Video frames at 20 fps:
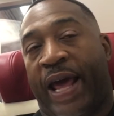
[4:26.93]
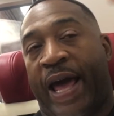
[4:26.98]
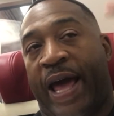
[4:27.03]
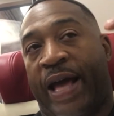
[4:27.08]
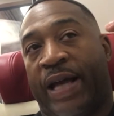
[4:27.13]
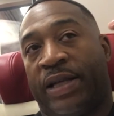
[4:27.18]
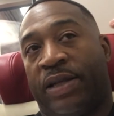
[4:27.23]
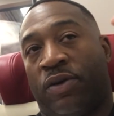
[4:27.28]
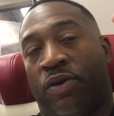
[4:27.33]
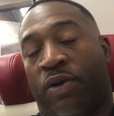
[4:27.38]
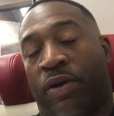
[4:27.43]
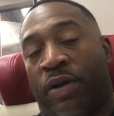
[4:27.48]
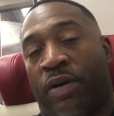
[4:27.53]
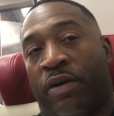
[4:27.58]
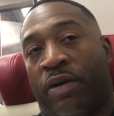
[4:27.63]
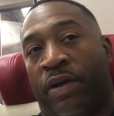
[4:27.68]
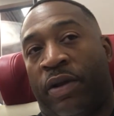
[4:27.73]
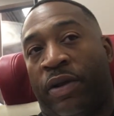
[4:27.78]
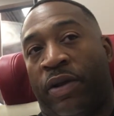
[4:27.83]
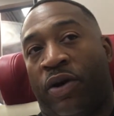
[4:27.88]
that I asked,
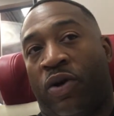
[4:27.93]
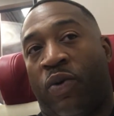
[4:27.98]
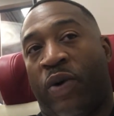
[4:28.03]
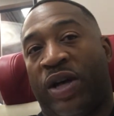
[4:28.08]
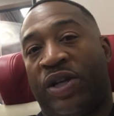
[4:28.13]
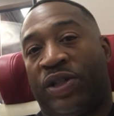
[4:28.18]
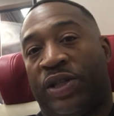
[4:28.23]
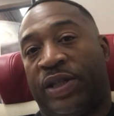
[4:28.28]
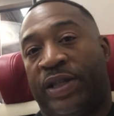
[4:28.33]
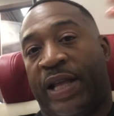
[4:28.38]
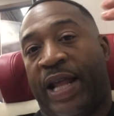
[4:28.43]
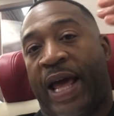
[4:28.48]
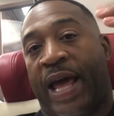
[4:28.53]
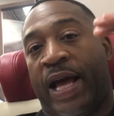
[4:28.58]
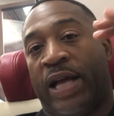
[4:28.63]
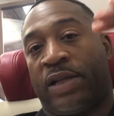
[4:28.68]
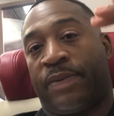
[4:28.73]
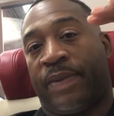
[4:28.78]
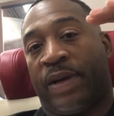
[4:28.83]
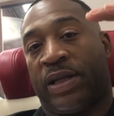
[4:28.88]
or the questions
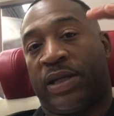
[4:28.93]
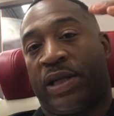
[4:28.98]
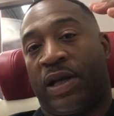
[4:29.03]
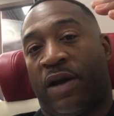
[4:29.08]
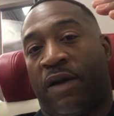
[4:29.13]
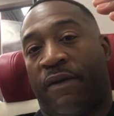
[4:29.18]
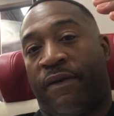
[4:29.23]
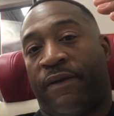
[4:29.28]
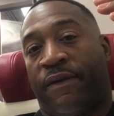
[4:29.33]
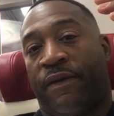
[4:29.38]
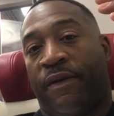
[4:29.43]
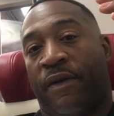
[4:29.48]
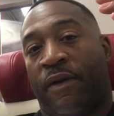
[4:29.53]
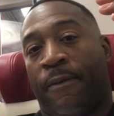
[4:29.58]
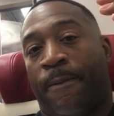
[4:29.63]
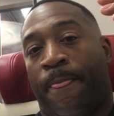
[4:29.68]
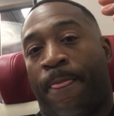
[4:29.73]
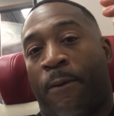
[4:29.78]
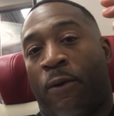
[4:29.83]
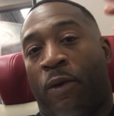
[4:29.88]
that I asked myself
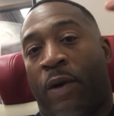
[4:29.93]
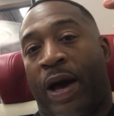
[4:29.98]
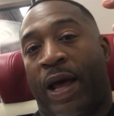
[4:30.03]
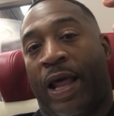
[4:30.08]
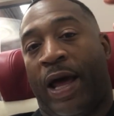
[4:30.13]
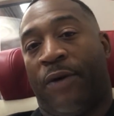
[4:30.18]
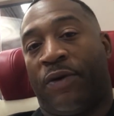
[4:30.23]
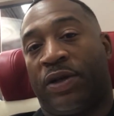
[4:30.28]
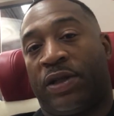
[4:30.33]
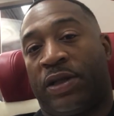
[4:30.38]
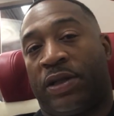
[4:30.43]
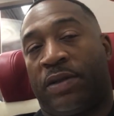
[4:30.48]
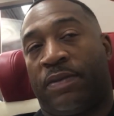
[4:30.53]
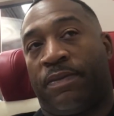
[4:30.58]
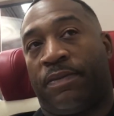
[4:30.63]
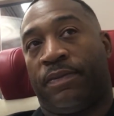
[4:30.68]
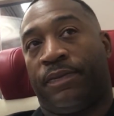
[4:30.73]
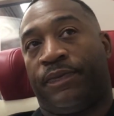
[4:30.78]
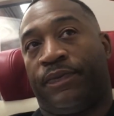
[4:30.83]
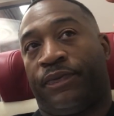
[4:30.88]
while I
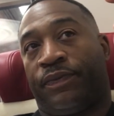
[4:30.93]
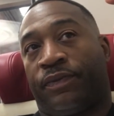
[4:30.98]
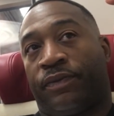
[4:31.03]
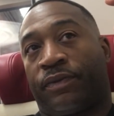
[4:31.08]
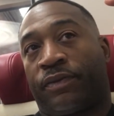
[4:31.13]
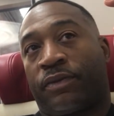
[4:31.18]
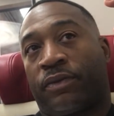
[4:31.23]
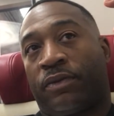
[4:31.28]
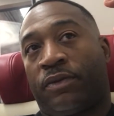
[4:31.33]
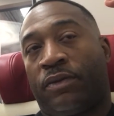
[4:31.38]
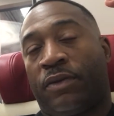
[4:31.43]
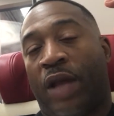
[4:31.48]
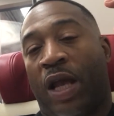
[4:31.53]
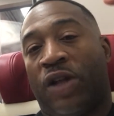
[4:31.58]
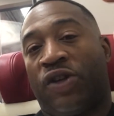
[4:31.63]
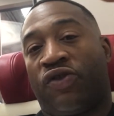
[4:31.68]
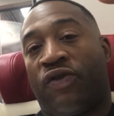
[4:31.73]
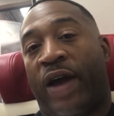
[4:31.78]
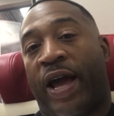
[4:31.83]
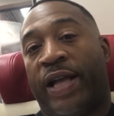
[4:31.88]
was
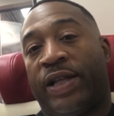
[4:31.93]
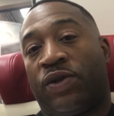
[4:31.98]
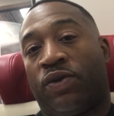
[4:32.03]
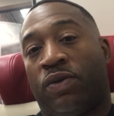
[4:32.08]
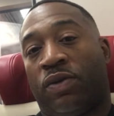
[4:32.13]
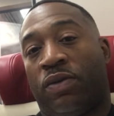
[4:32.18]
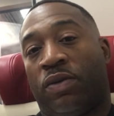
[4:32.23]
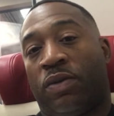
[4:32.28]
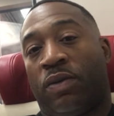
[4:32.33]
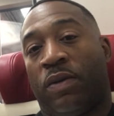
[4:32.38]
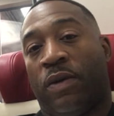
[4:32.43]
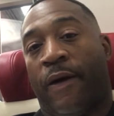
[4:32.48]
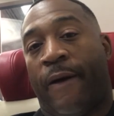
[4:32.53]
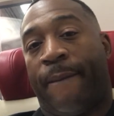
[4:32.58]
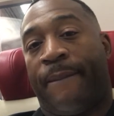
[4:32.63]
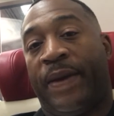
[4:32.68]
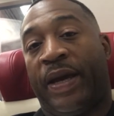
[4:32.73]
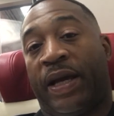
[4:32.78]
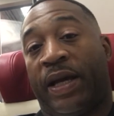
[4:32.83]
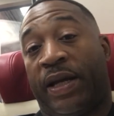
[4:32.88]
trying to
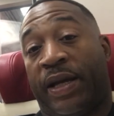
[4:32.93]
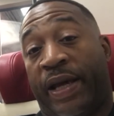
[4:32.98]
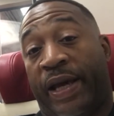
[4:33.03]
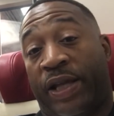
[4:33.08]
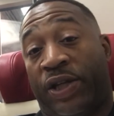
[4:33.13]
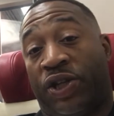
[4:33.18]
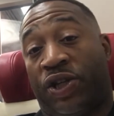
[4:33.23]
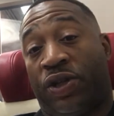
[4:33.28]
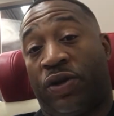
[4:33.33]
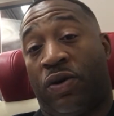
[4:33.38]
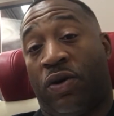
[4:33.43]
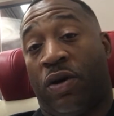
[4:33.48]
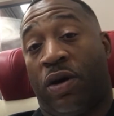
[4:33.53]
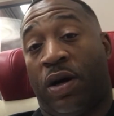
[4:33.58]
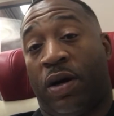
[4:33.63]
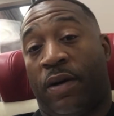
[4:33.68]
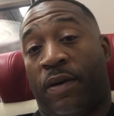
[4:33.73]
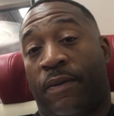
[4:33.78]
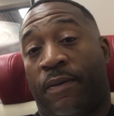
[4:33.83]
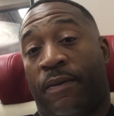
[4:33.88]
pick a niche
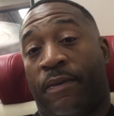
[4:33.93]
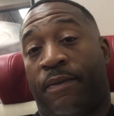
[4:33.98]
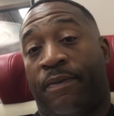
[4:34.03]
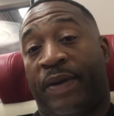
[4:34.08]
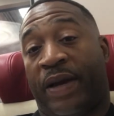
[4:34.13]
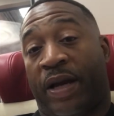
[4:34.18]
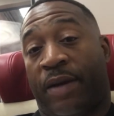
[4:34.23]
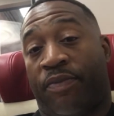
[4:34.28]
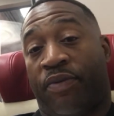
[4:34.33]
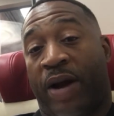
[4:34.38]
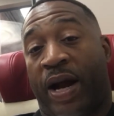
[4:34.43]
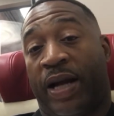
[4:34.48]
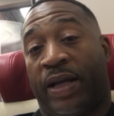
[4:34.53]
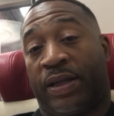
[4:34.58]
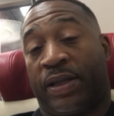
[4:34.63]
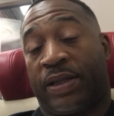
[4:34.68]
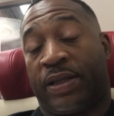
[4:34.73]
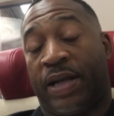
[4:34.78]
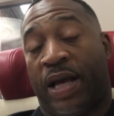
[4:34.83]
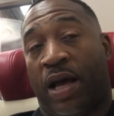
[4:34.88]
or pick a
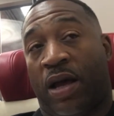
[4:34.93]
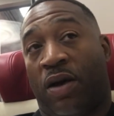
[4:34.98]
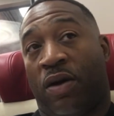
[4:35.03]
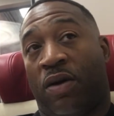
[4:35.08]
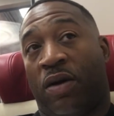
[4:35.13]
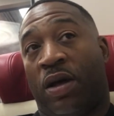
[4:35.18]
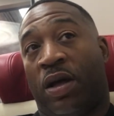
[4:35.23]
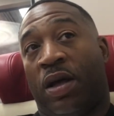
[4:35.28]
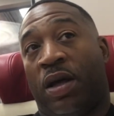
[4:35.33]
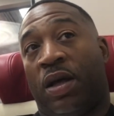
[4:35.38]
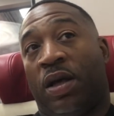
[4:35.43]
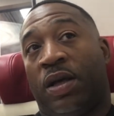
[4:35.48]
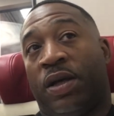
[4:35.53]
product to sell.